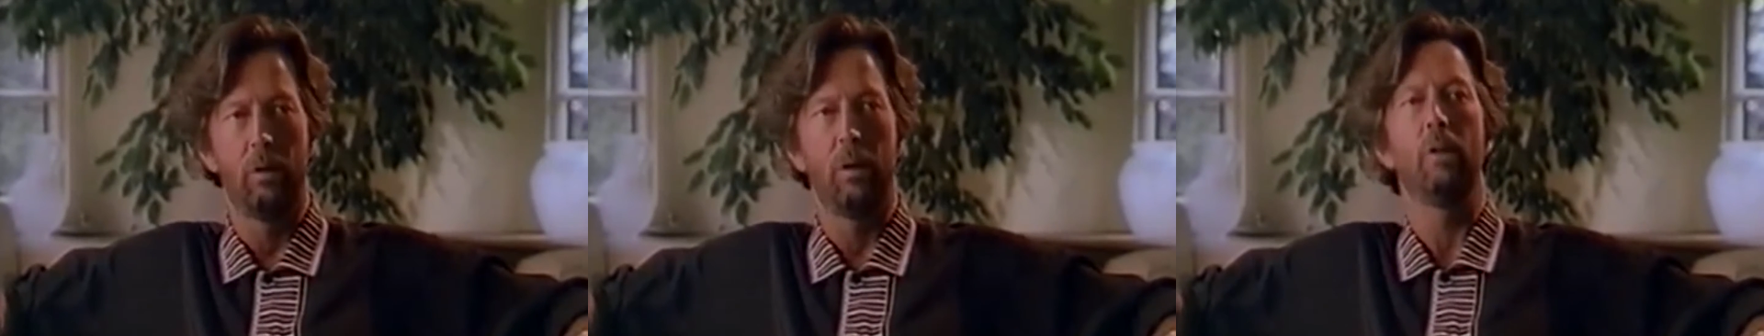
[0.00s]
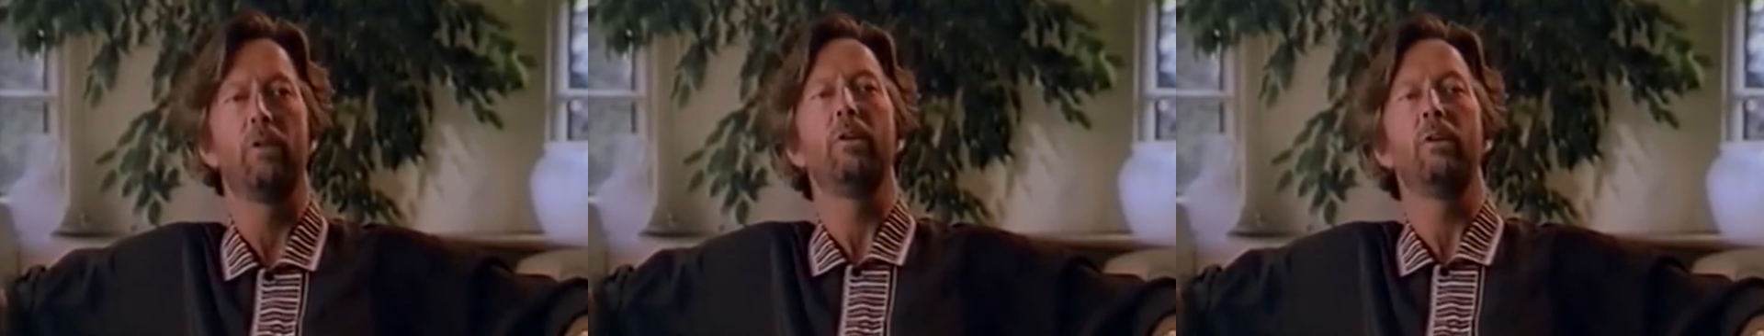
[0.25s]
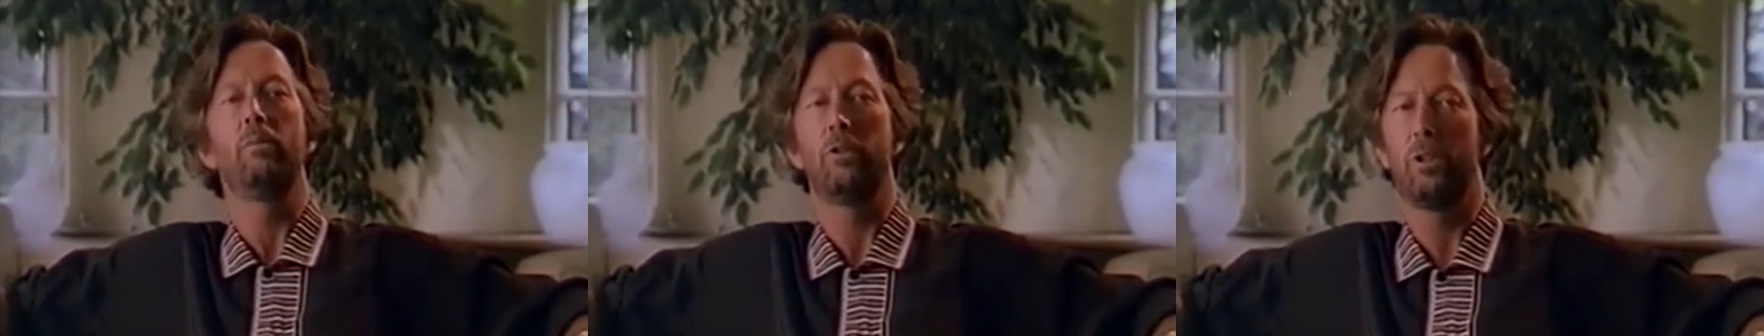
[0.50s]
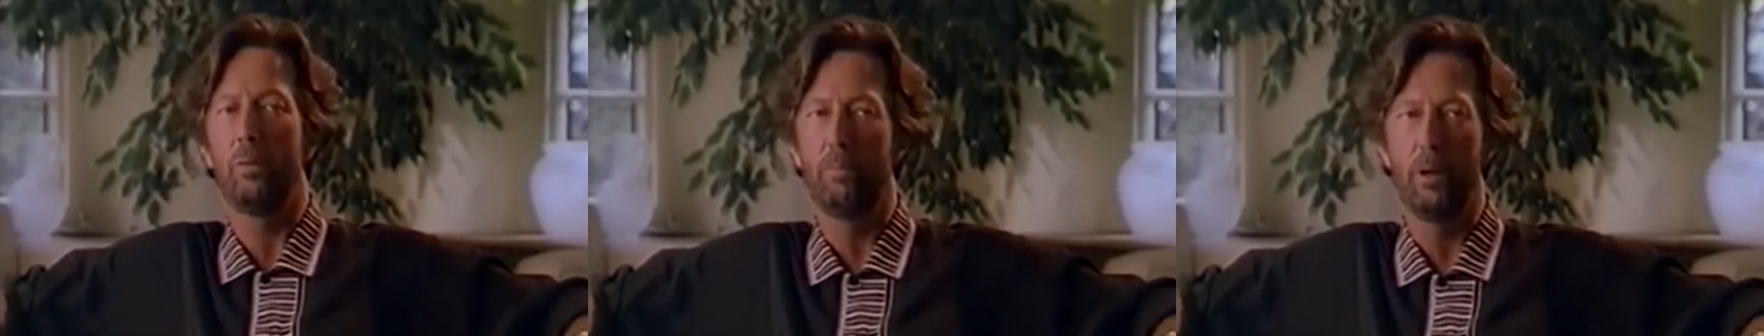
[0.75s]
I think it was
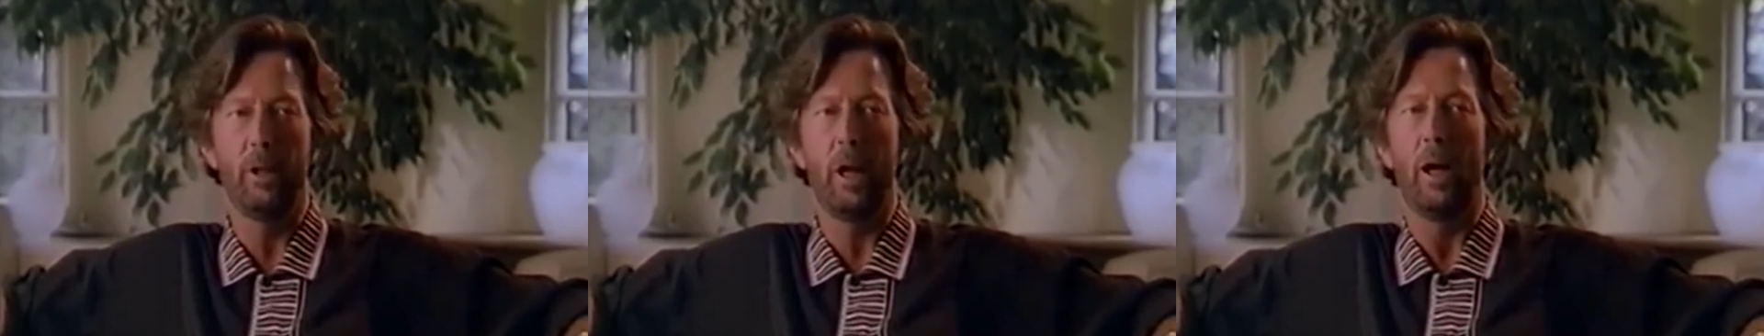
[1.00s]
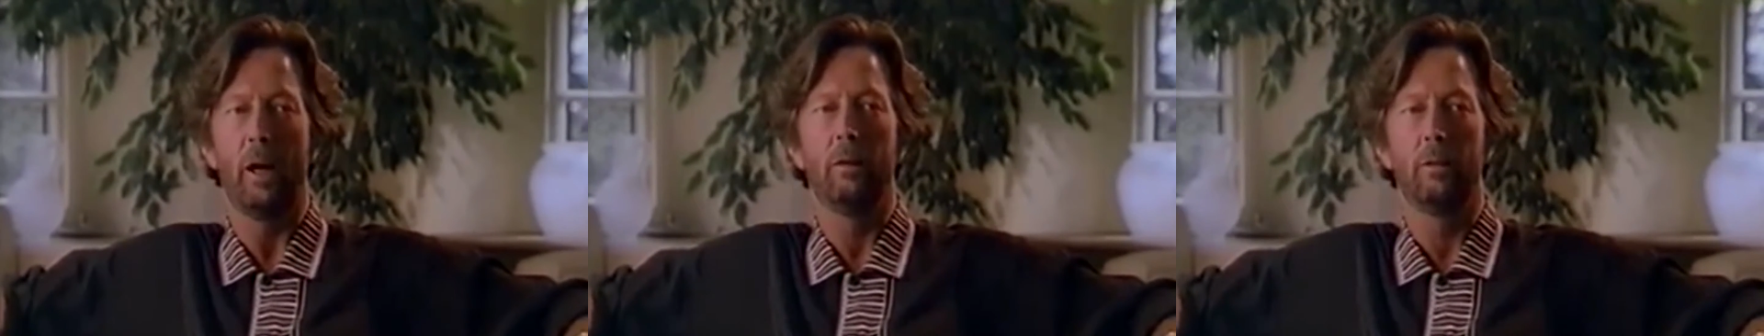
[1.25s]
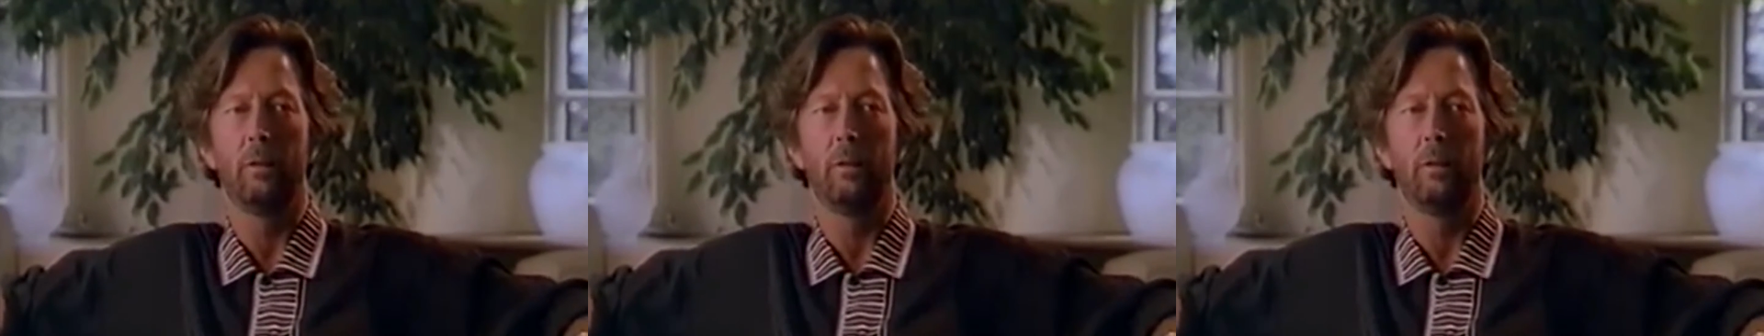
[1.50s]
simply that.